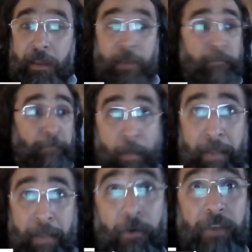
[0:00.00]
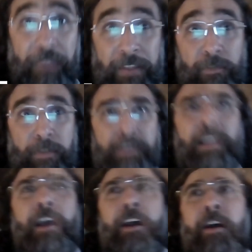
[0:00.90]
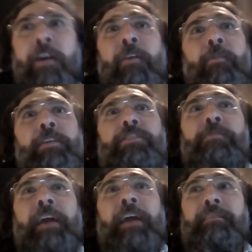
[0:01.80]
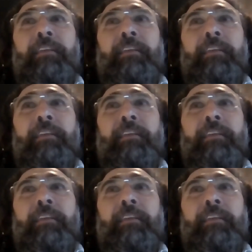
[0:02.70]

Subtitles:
probably our vendors, which might